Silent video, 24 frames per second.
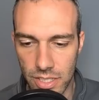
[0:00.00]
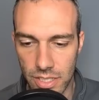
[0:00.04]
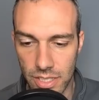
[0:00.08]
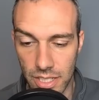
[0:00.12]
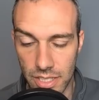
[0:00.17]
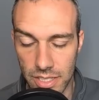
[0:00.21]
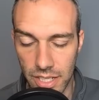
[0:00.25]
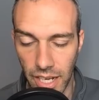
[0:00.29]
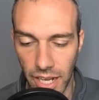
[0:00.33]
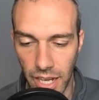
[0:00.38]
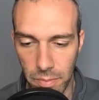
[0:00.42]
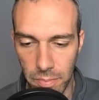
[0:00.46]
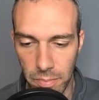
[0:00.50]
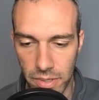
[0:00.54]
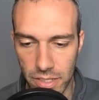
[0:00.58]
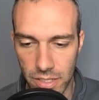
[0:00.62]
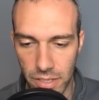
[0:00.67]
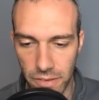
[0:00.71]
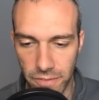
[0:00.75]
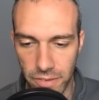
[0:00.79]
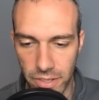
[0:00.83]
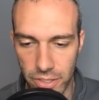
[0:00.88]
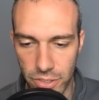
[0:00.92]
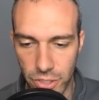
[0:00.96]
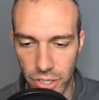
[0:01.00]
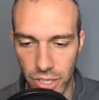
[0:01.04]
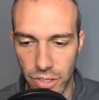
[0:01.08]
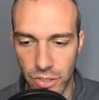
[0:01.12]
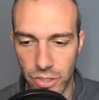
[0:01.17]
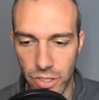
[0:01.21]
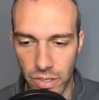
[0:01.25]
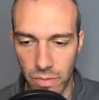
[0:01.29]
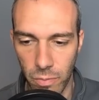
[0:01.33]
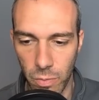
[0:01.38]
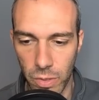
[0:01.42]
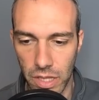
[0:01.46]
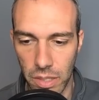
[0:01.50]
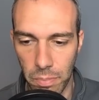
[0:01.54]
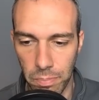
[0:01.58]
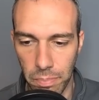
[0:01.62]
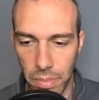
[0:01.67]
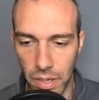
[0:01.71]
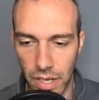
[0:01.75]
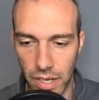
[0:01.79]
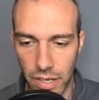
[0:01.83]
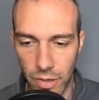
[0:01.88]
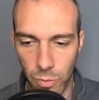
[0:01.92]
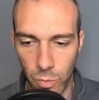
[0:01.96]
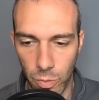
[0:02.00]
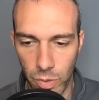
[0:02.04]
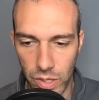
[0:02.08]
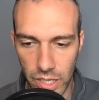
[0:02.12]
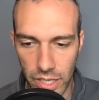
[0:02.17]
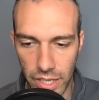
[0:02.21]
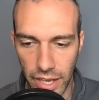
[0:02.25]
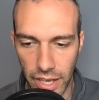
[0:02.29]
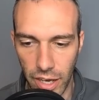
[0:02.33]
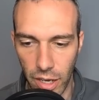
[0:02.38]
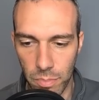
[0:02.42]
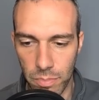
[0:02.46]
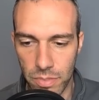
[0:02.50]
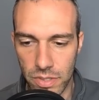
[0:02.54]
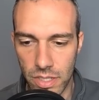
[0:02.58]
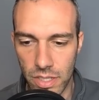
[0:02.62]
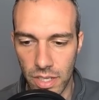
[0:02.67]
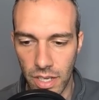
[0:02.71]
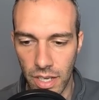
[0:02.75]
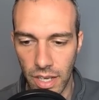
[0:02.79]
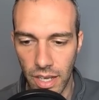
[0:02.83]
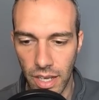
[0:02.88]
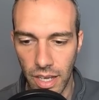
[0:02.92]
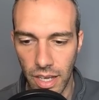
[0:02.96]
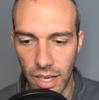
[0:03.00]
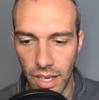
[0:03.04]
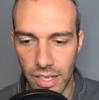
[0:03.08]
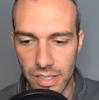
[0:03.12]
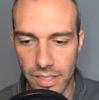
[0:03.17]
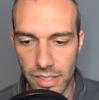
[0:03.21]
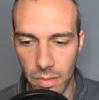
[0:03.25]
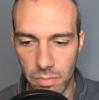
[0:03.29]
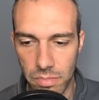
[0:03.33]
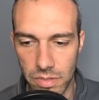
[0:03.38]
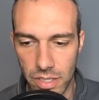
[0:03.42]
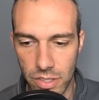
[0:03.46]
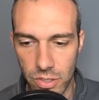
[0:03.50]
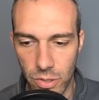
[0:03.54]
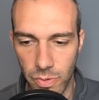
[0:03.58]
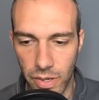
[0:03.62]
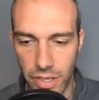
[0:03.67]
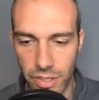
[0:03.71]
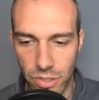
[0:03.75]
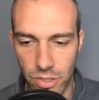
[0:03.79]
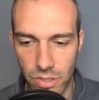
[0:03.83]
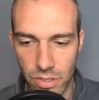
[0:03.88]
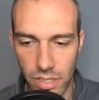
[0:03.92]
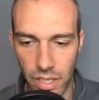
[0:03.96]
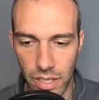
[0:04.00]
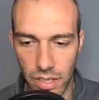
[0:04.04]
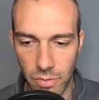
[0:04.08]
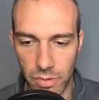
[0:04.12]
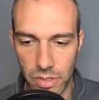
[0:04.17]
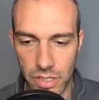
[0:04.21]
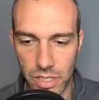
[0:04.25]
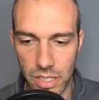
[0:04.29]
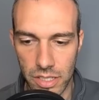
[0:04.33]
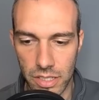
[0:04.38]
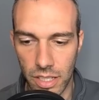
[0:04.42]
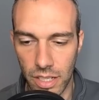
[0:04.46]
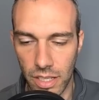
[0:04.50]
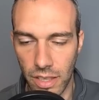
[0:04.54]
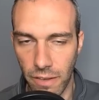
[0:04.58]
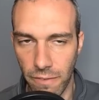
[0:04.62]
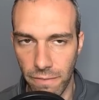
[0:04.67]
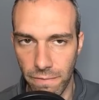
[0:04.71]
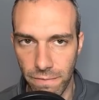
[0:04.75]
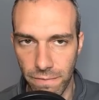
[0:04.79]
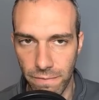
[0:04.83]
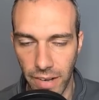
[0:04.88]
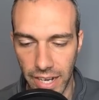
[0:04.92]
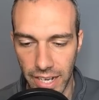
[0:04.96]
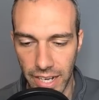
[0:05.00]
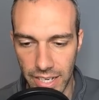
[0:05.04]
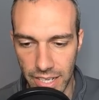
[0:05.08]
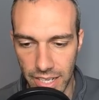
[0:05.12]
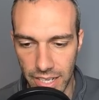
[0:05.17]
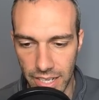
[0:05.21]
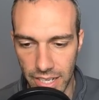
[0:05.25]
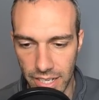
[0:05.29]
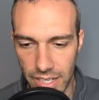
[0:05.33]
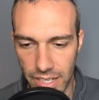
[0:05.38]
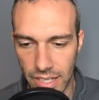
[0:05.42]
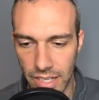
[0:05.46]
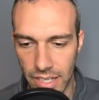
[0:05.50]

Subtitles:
typing differentiation with the bug really helps in some situations, like resisting the fighting,